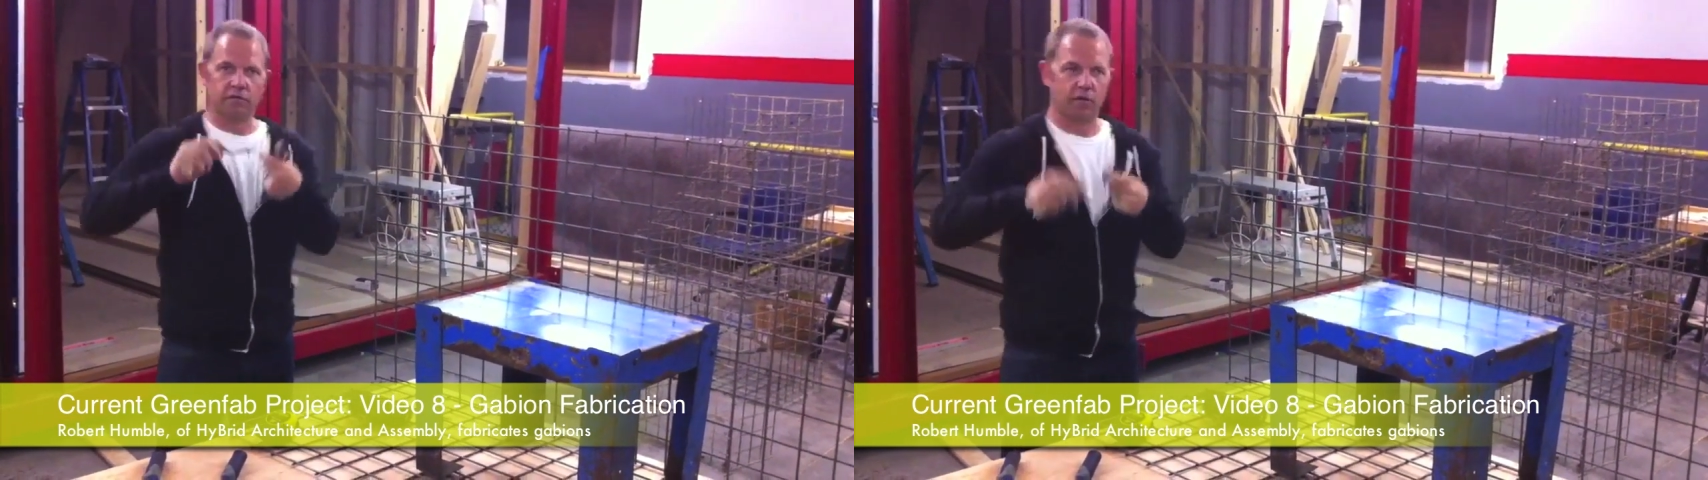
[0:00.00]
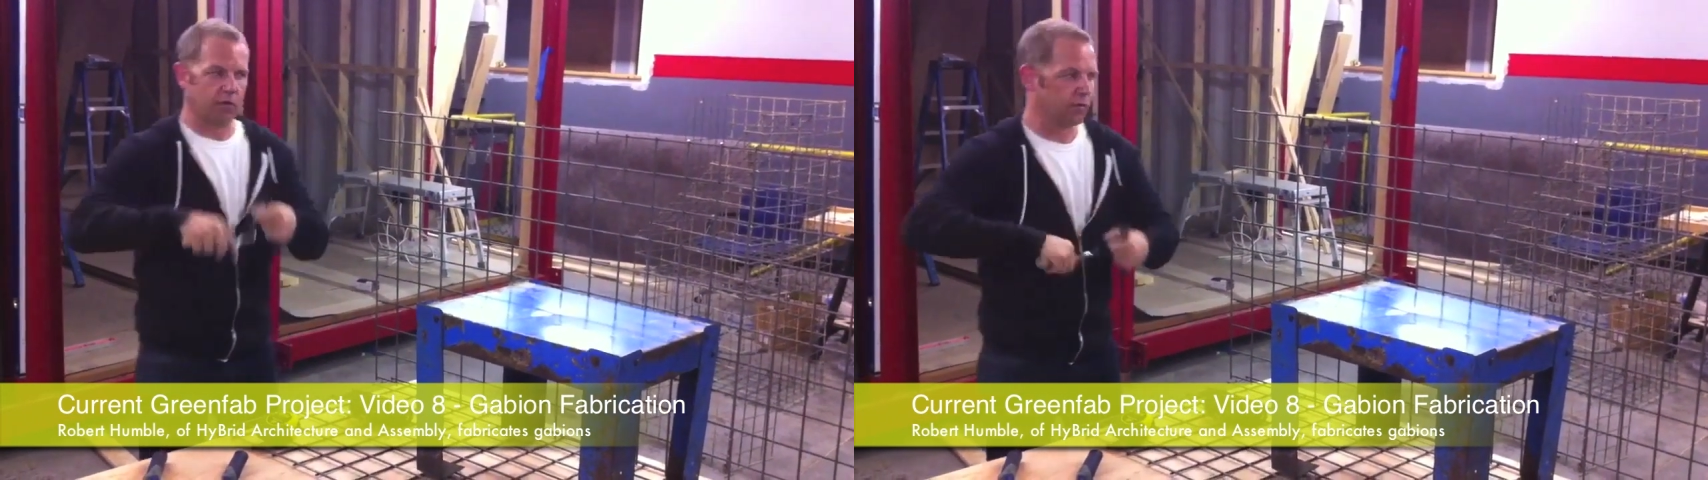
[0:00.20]

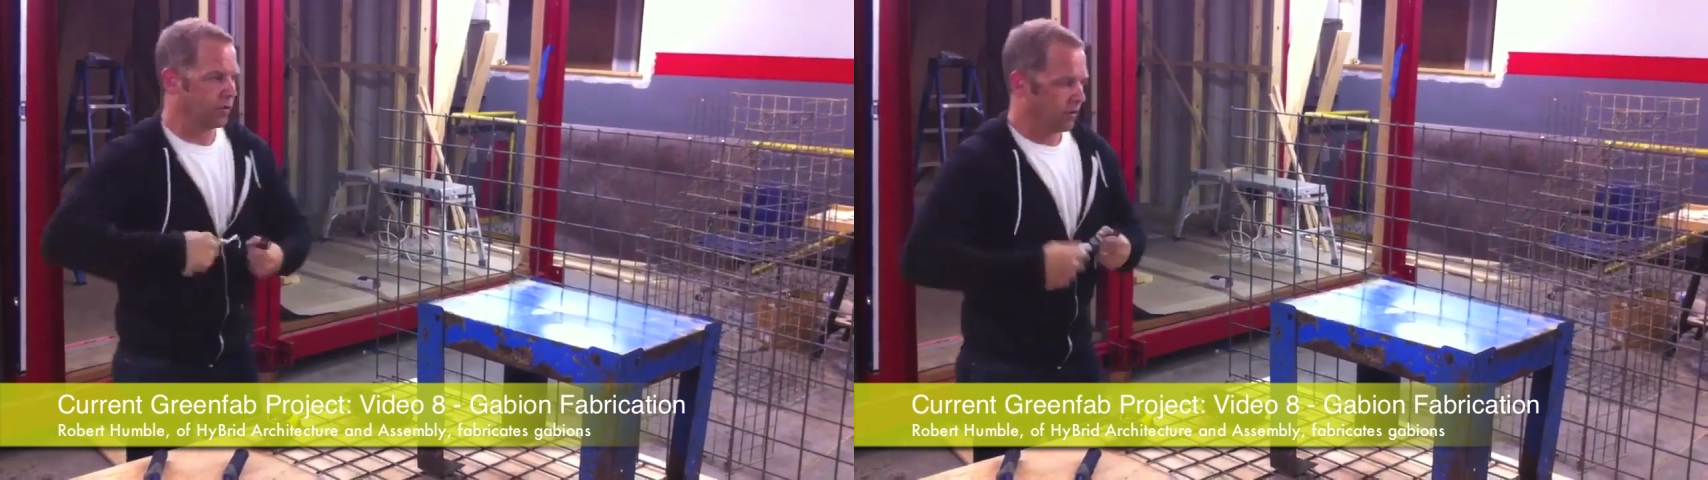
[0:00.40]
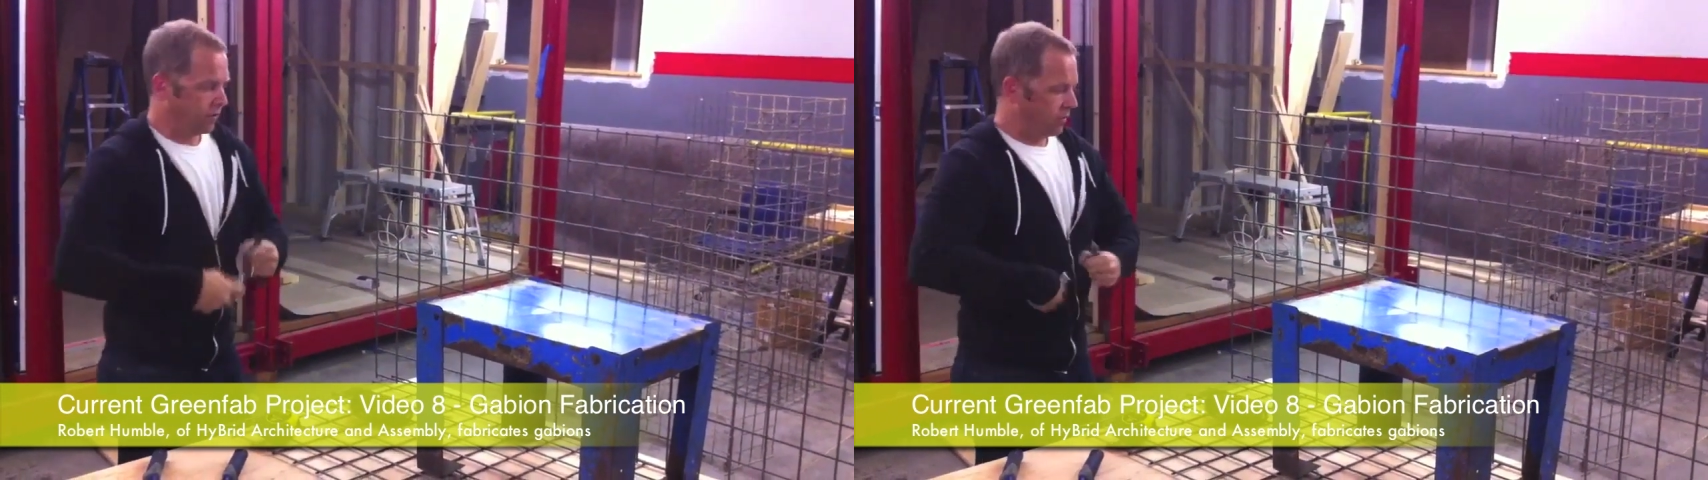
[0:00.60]
So
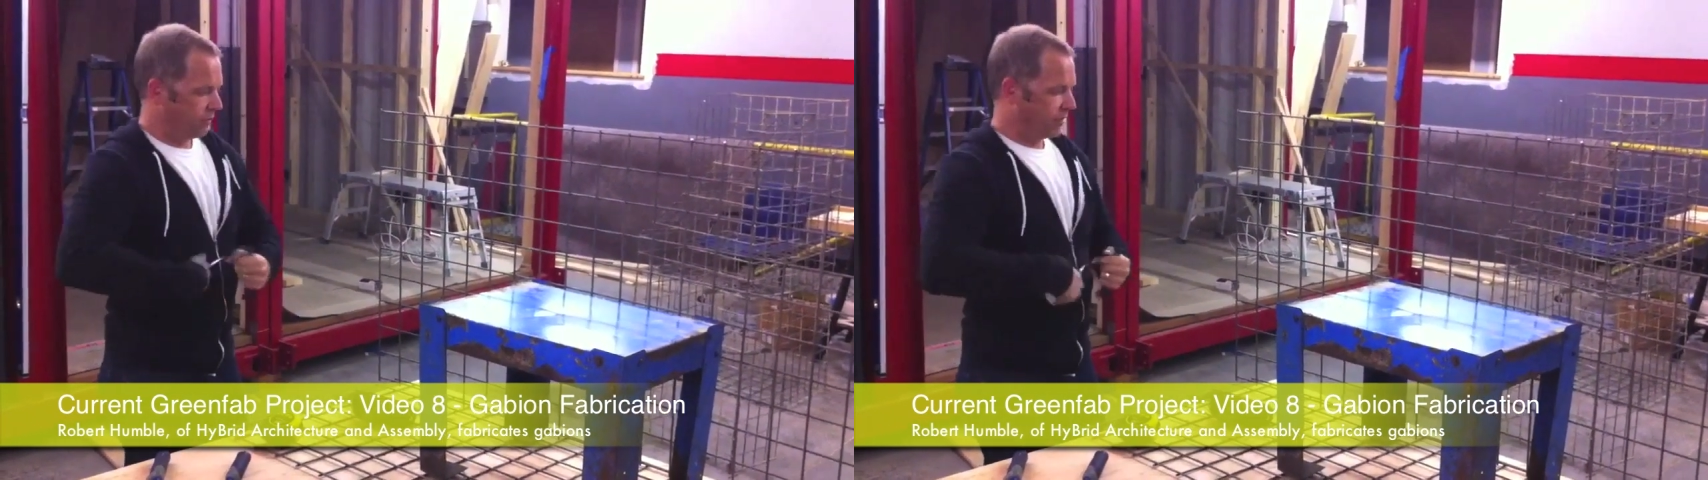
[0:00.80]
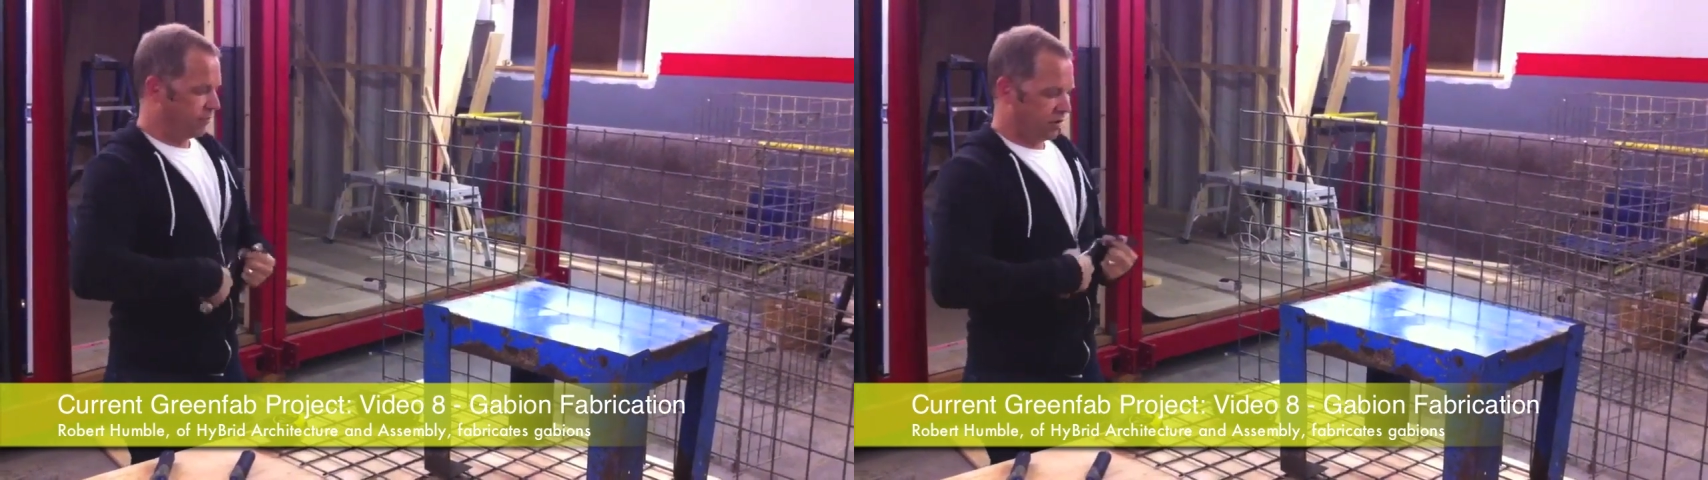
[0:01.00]

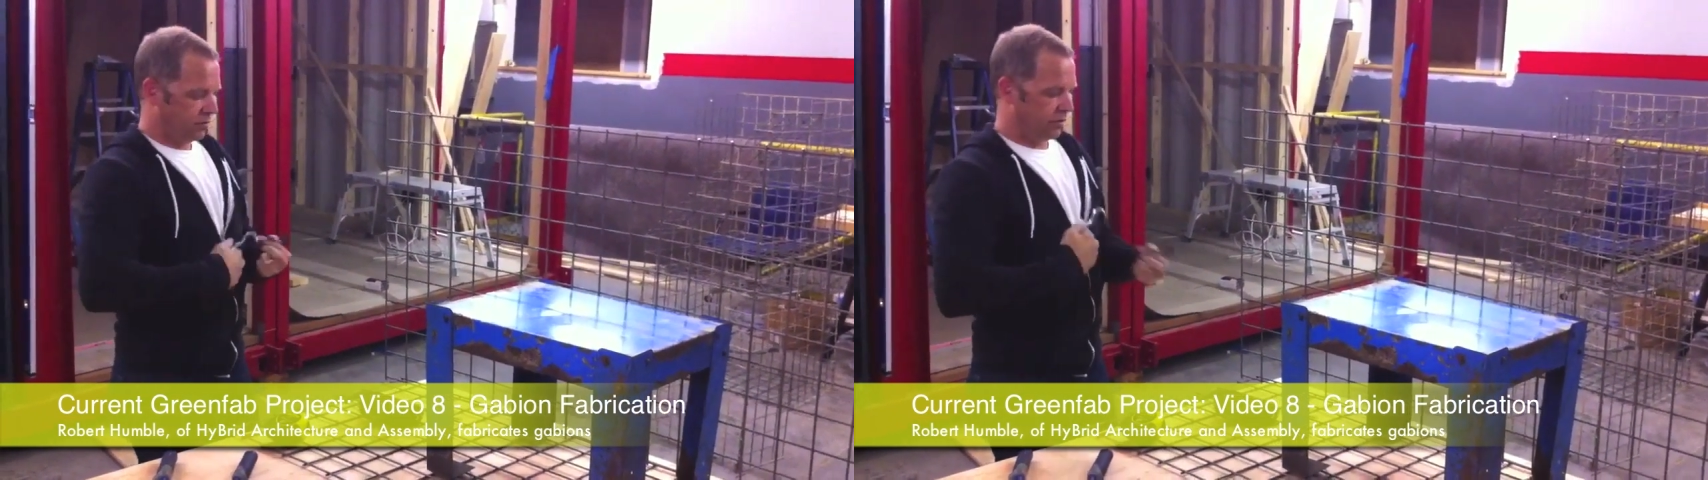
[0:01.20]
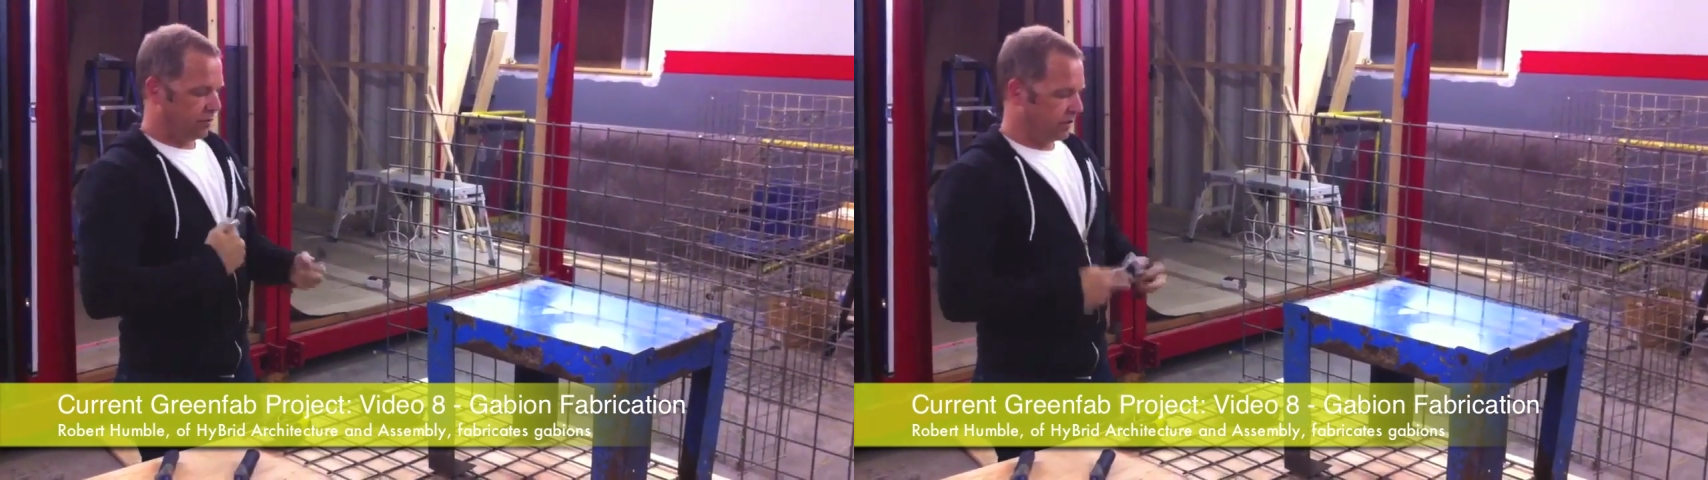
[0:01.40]
we make
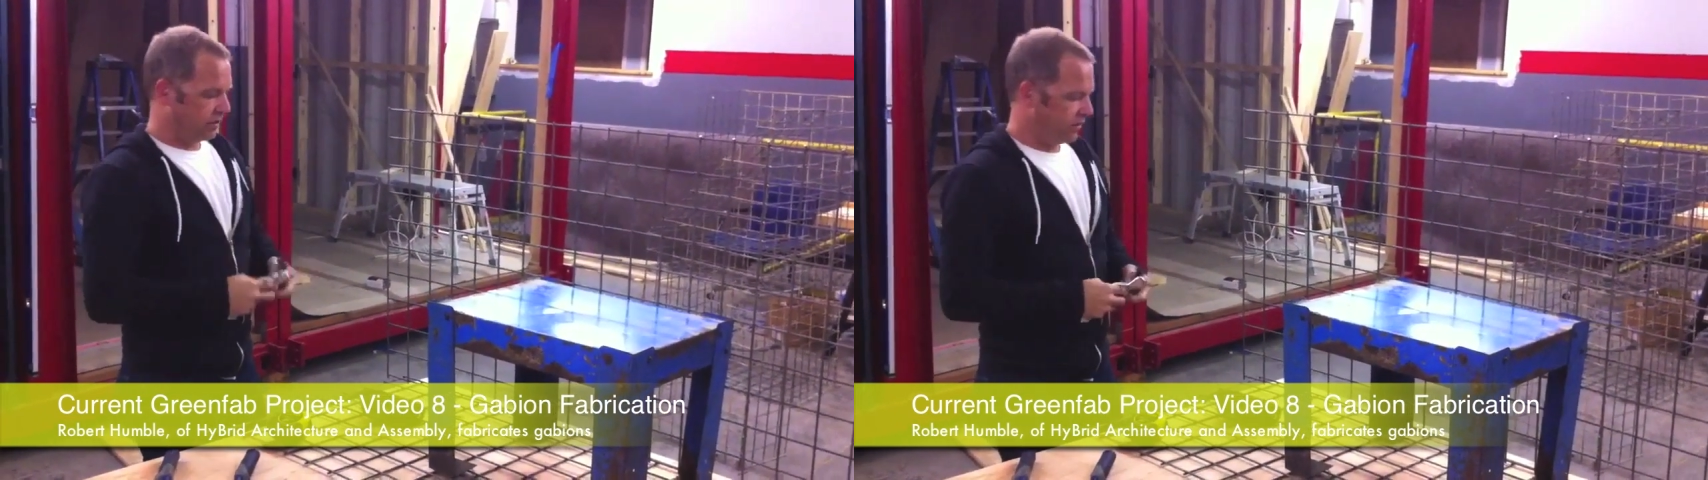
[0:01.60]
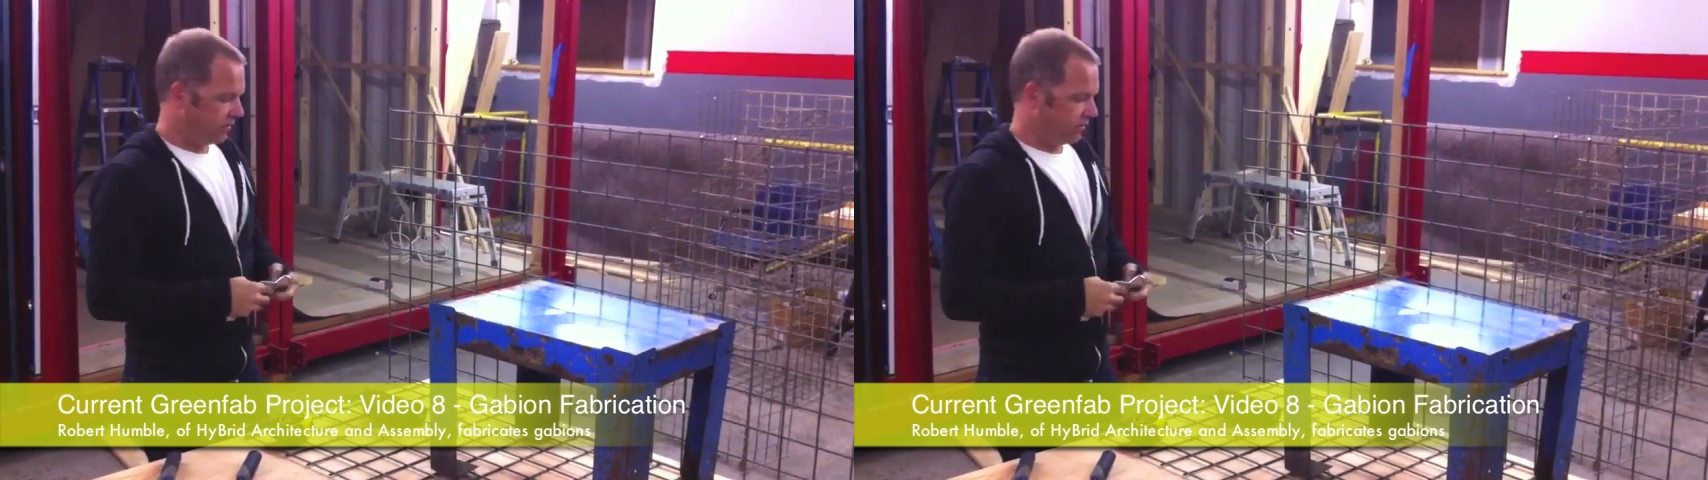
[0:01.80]
pretty quick work of